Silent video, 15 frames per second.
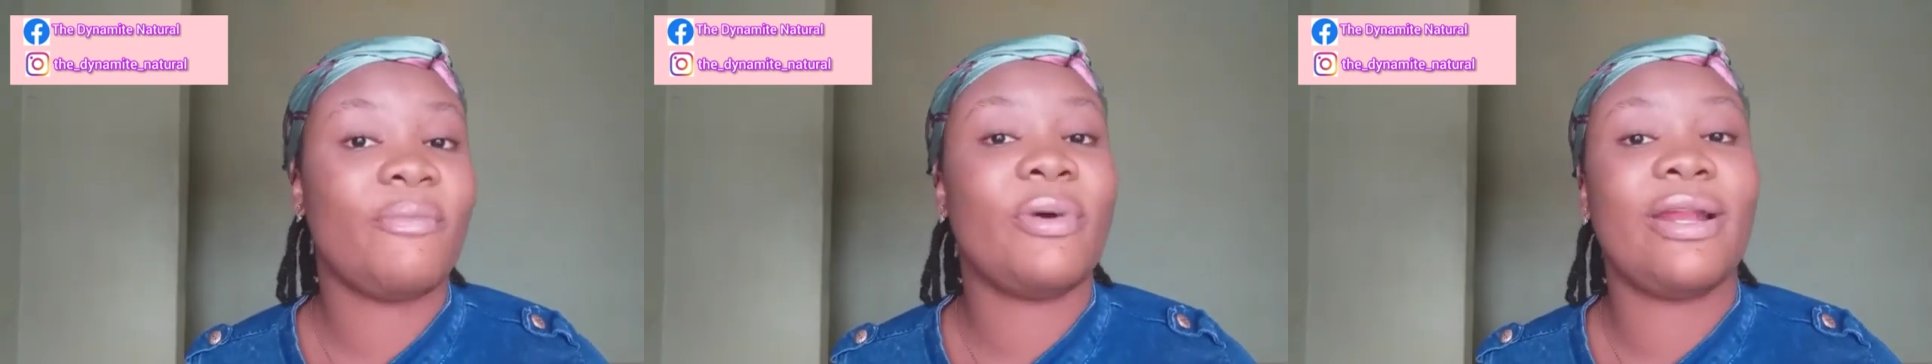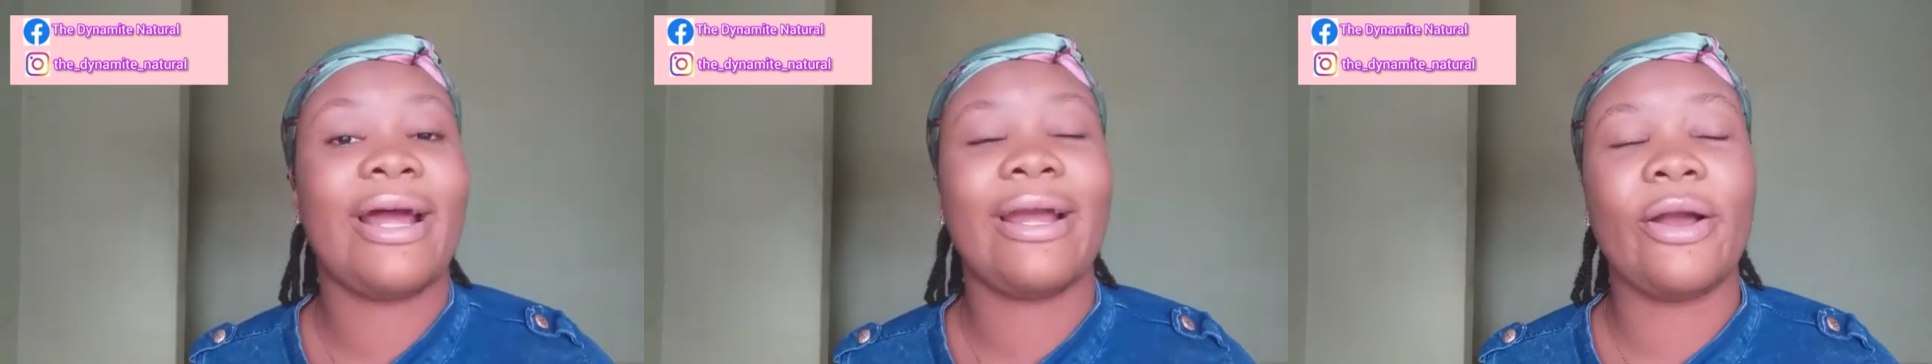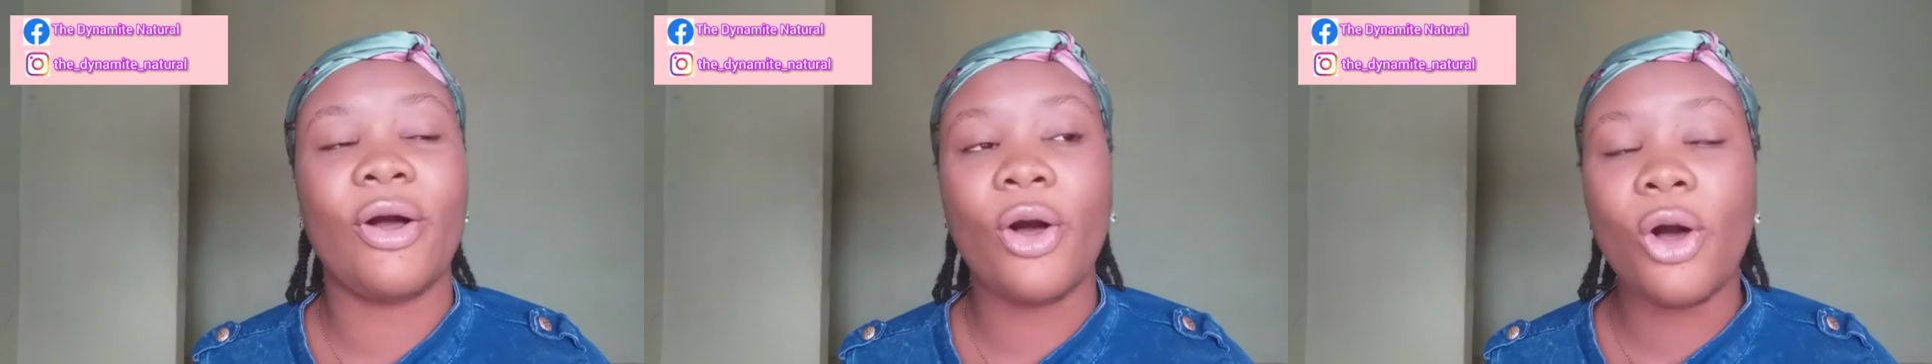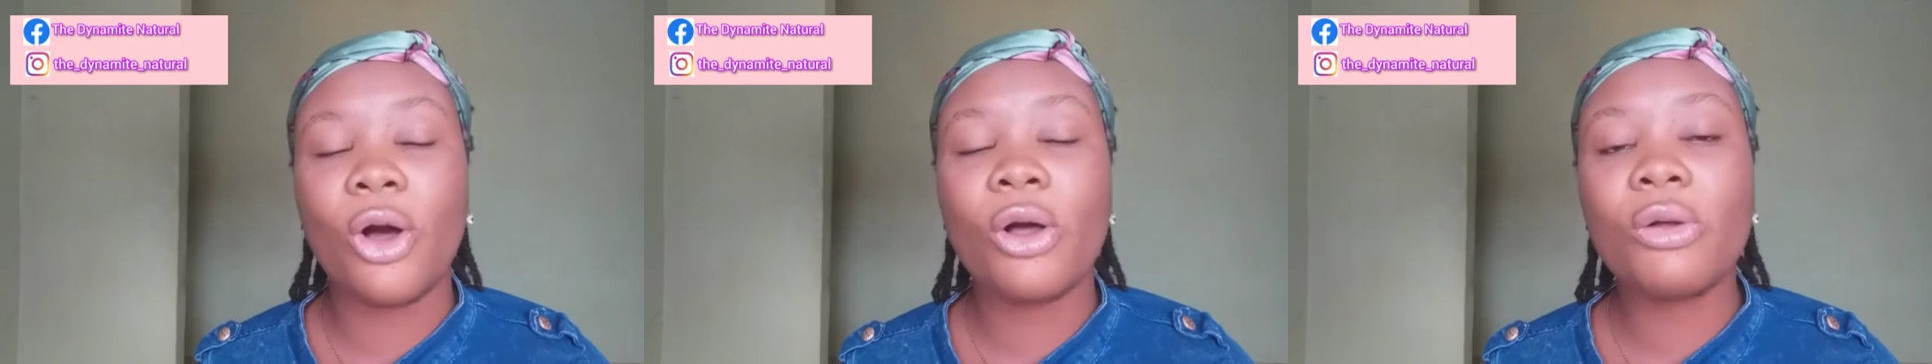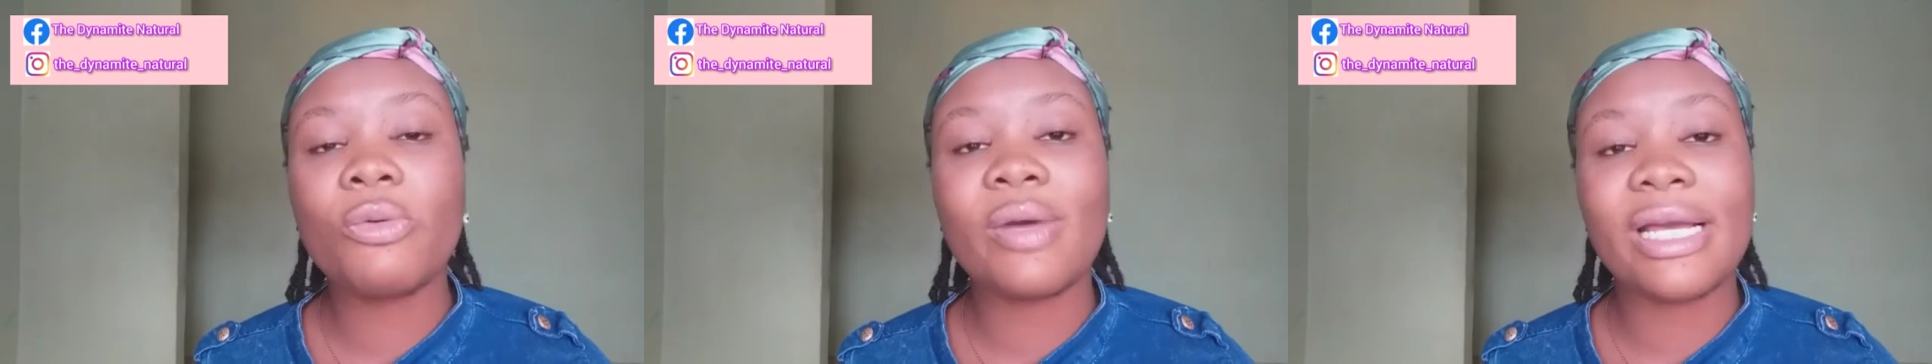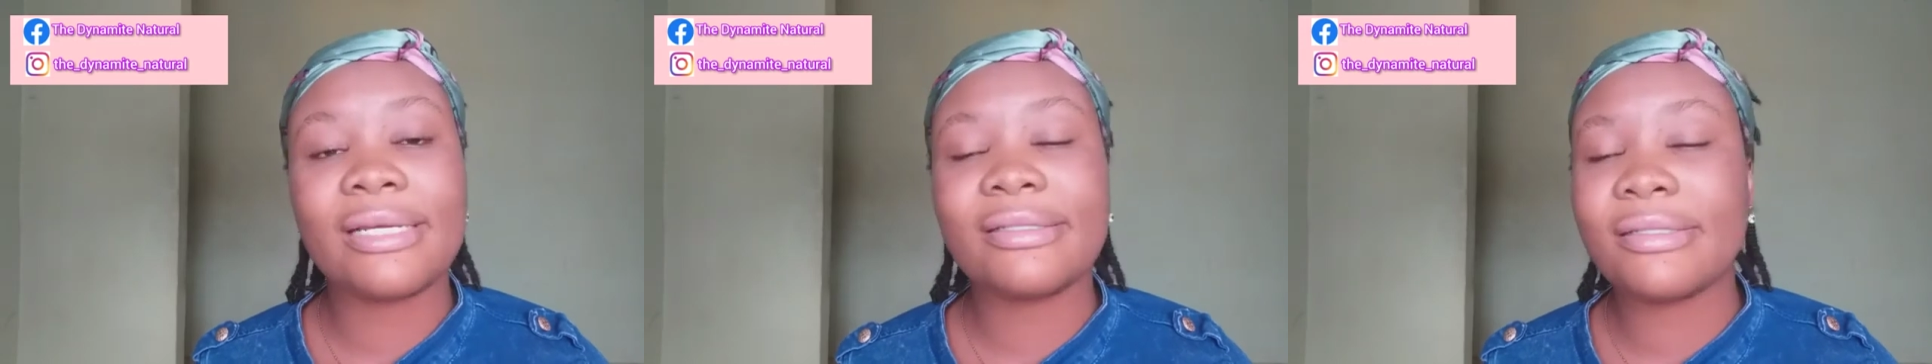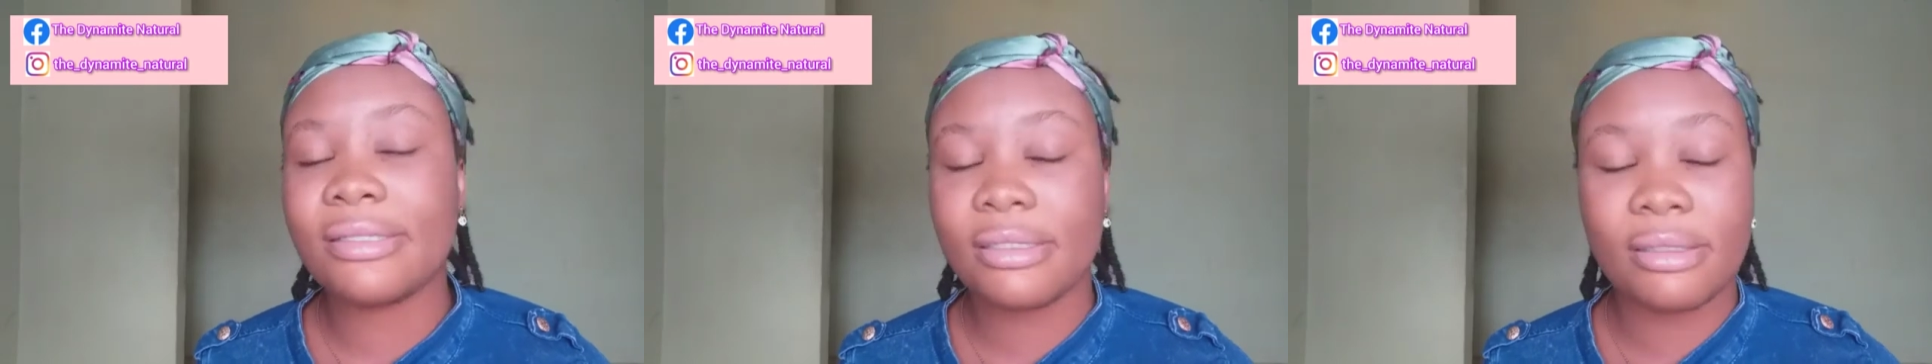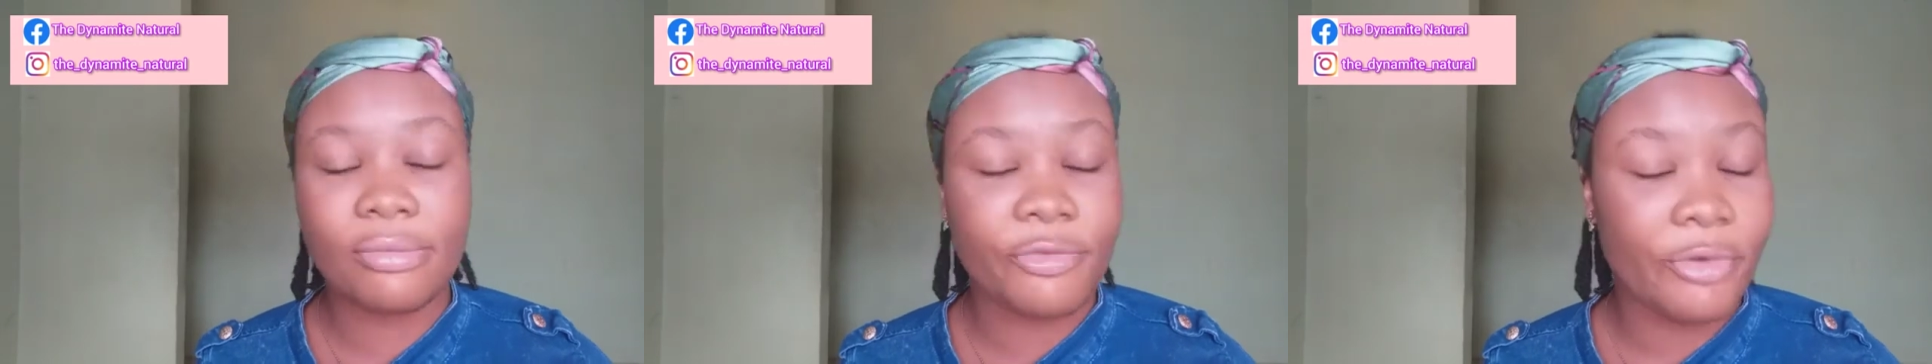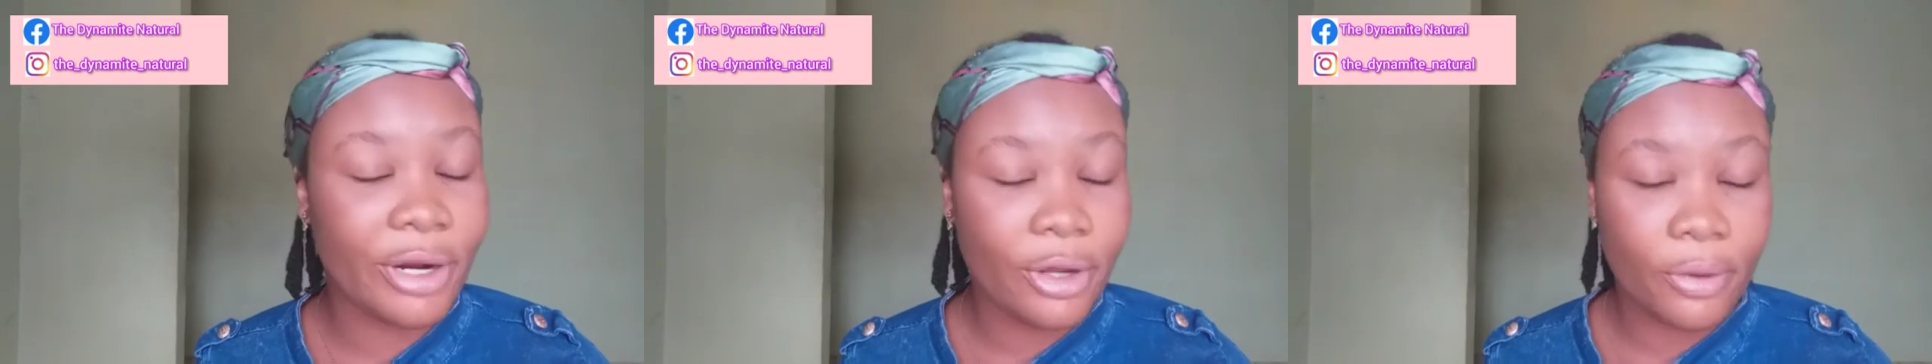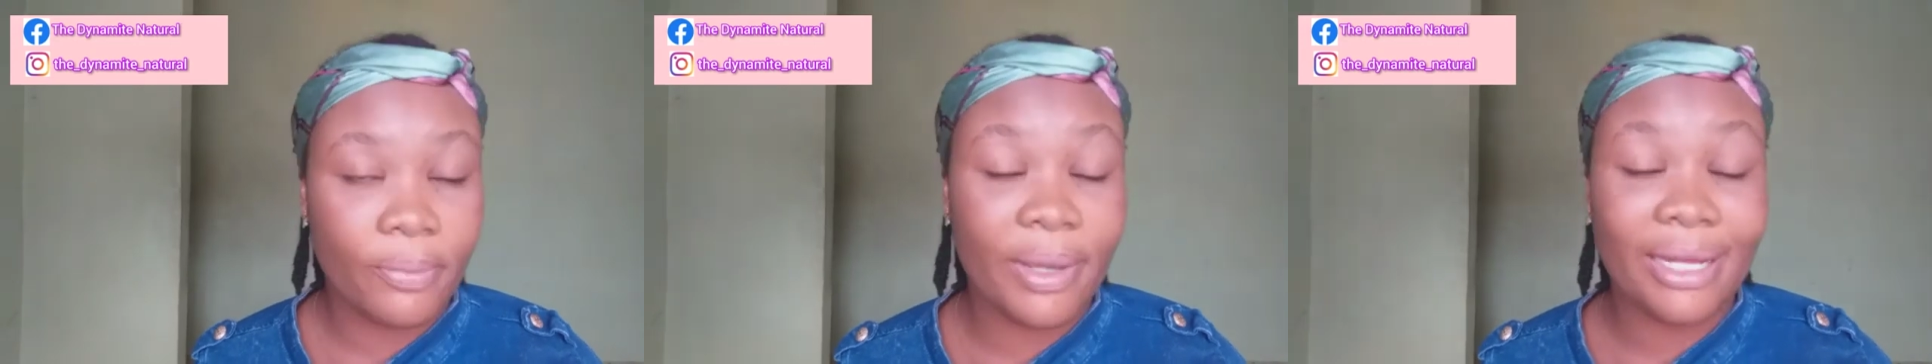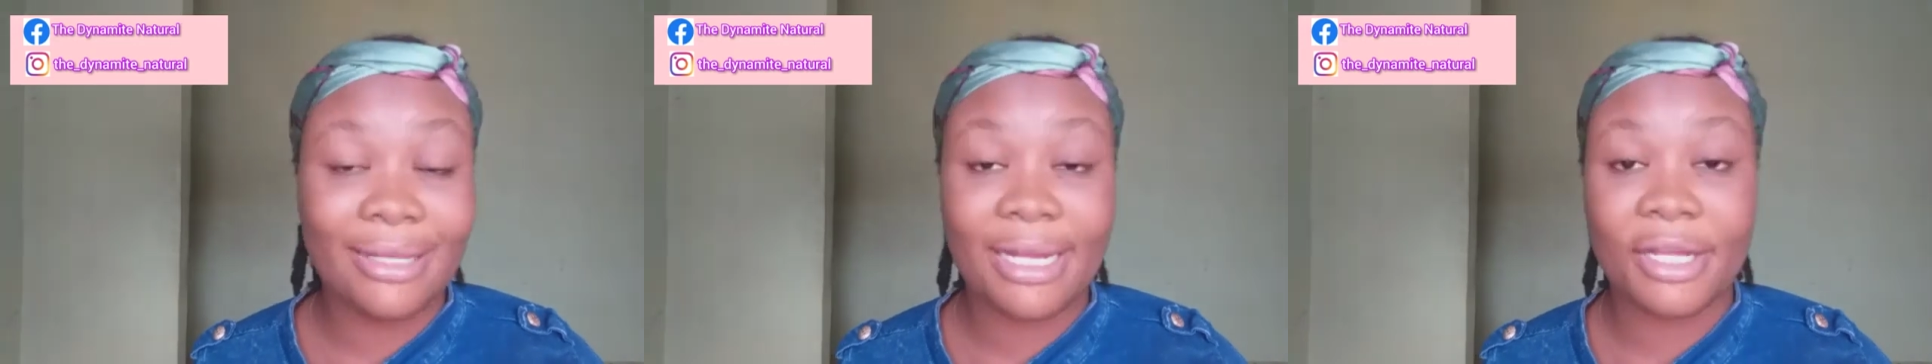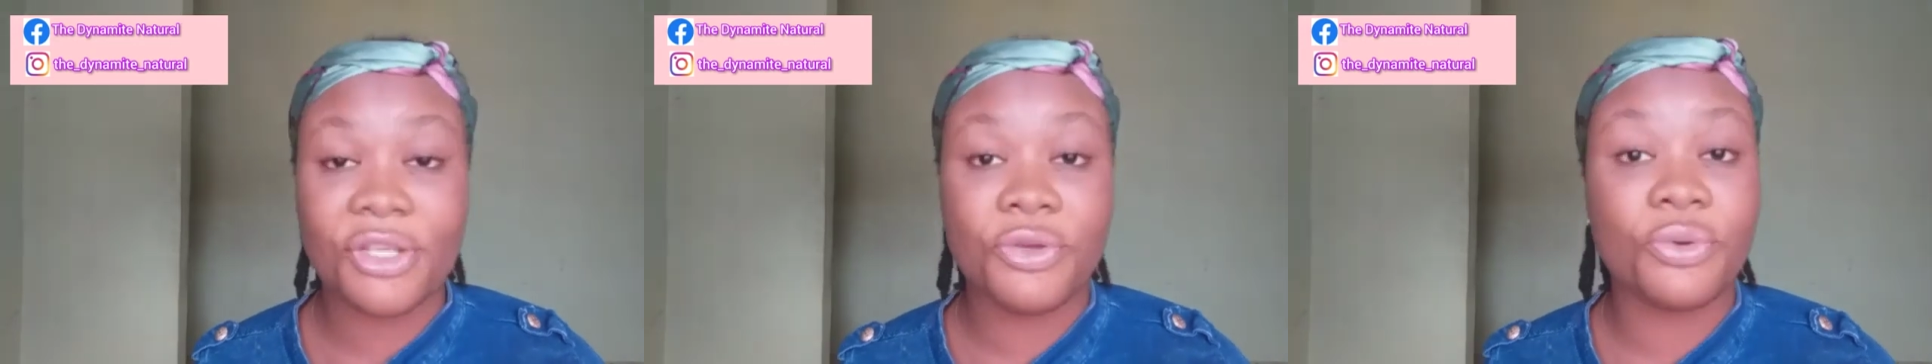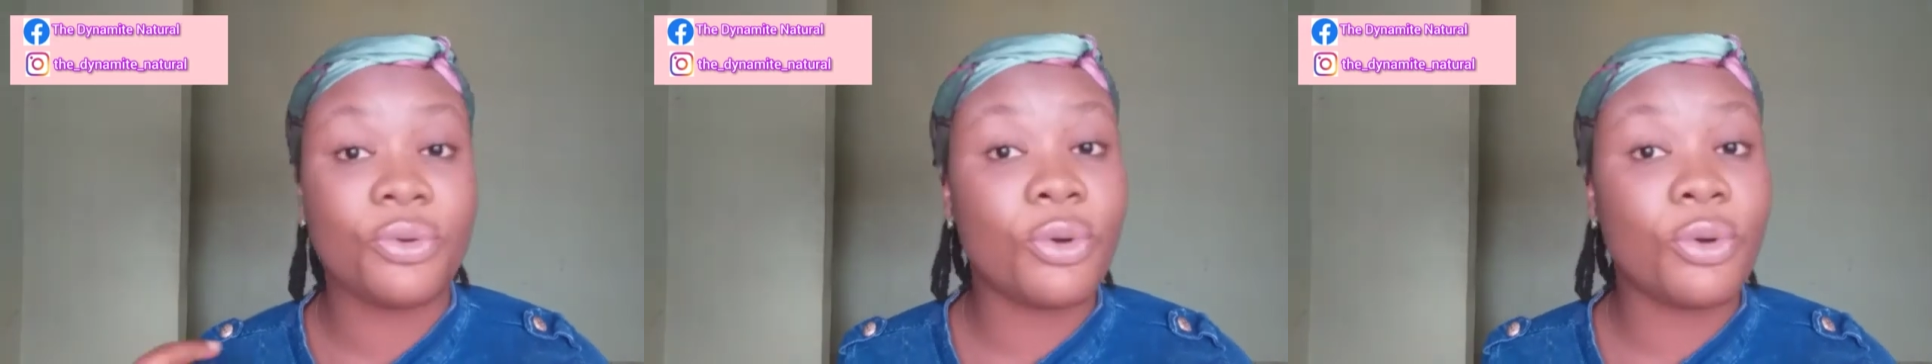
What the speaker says: But I always recommend that you